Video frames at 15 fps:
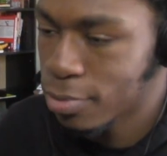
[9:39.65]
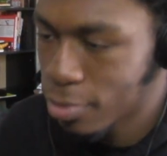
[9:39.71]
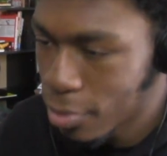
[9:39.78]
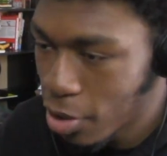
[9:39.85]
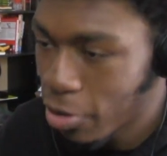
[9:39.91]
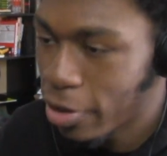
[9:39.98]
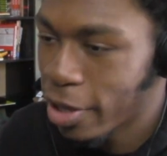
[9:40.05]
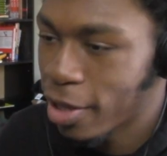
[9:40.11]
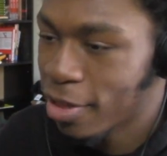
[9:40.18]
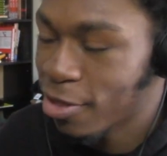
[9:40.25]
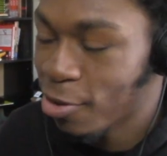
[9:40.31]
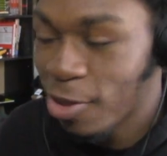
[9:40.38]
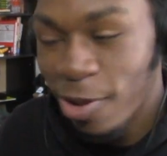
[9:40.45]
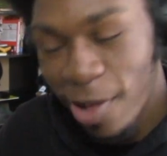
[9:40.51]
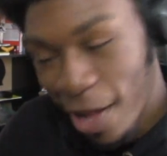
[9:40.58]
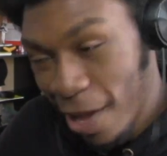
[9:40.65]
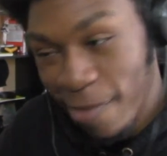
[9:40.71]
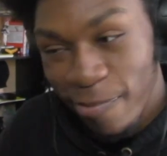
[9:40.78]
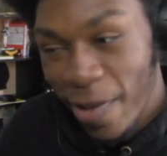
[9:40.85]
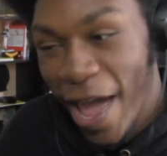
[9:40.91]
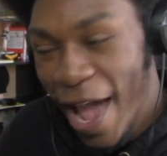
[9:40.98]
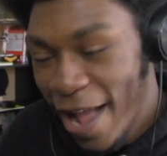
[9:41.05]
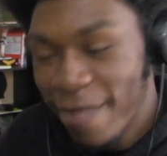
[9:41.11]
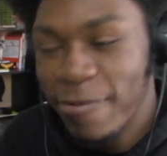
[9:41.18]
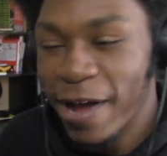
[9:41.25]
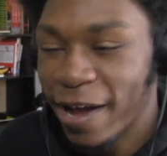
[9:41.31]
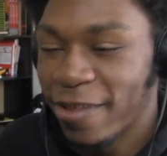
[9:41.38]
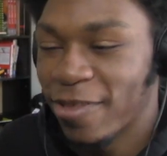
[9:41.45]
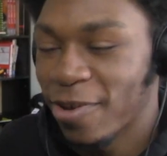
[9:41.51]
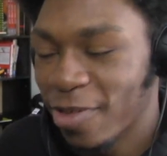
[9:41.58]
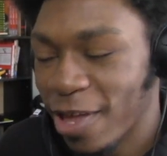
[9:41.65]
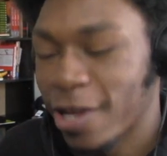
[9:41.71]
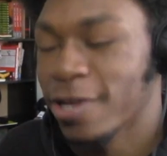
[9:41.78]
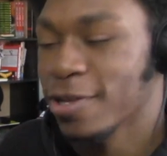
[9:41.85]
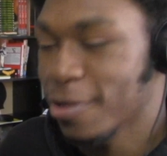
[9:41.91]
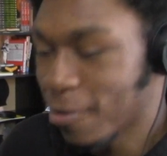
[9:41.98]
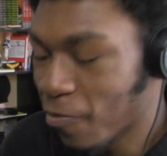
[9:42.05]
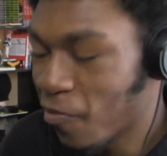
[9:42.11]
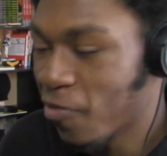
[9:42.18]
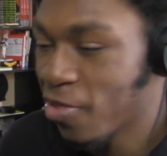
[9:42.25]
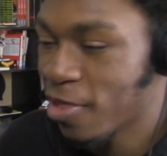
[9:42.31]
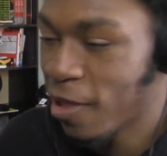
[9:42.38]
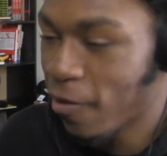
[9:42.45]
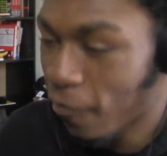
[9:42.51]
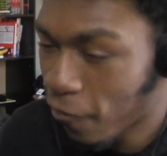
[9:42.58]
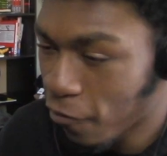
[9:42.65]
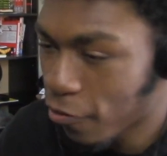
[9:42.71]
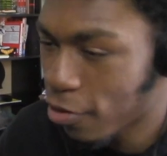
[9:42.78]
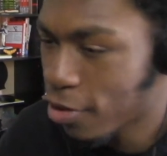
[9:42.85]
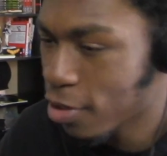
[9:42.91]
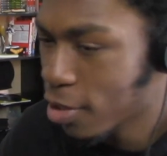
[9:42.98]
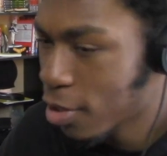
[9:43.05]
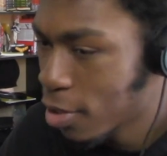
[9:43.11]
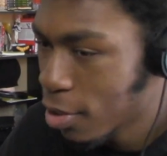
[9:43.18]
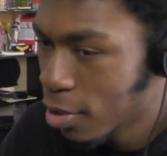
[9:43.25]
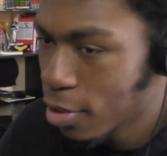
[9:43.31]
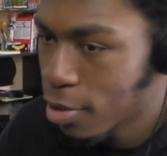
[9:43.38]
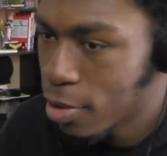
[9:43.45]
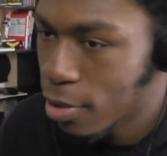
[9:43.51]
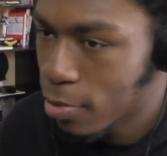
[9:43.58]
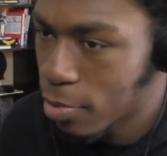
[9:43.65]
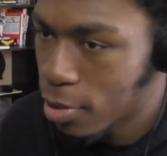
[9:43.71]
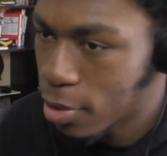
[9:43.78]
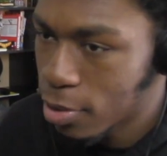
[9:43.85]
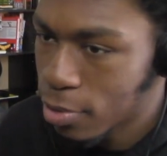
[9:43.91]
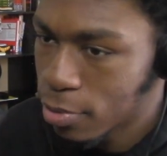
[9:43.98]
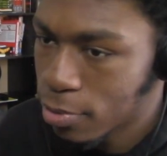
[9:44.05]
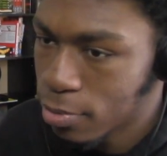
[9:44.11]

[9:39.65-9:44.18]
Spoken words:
Okay, so they're not mad about it. They're like, you've been set free. I mean...